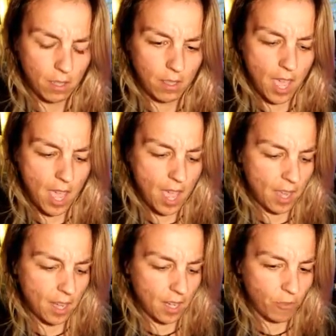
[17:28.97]
that
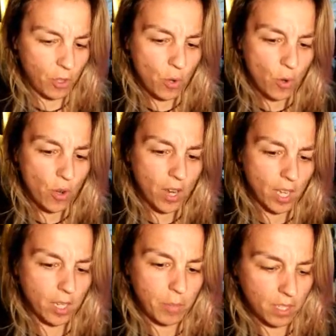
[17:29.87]
if you're in a
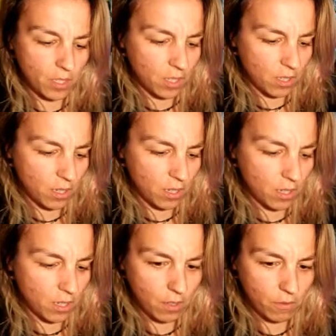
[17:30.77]
business
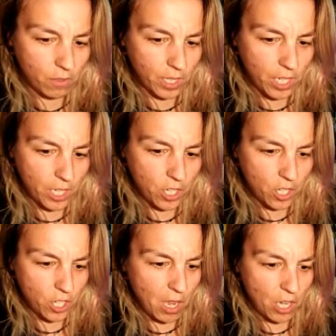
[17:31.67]
relationship, make
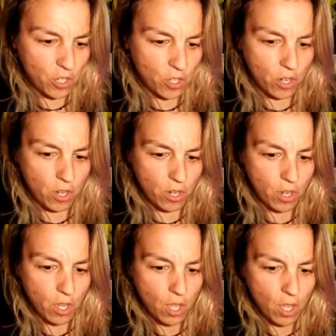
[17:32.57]
sure
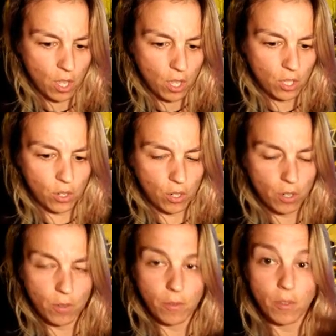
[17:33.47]

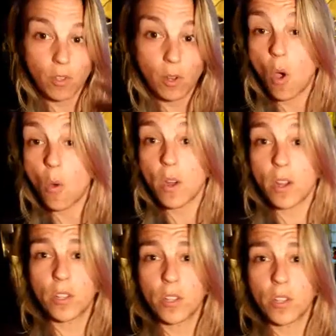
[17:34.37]
your
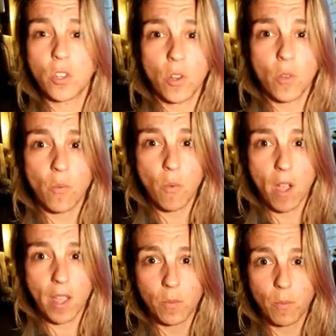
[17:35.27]
coworkers know your why as
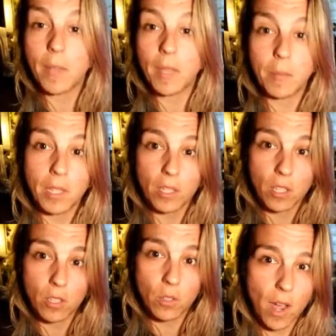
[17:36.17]
well. Maybe you could do a
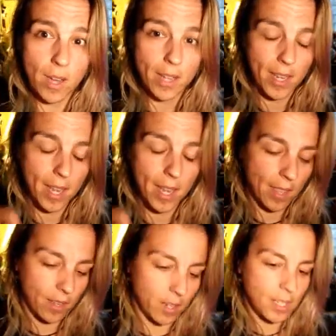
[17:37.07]
why together
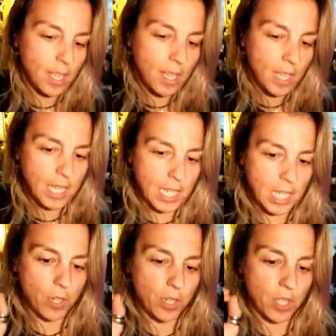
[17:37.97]
because each
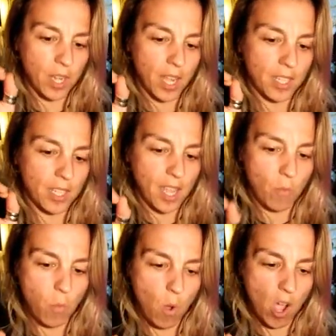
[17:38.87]
person has to have a
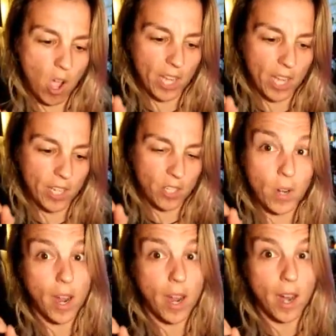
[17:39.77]
why to work
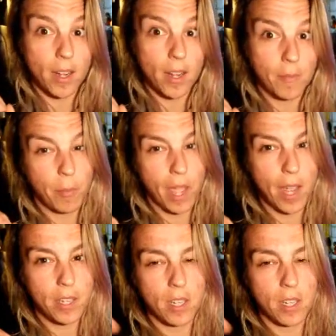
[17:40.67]
hard and feel
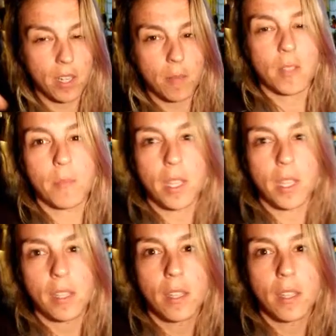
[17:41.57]
passionate about something.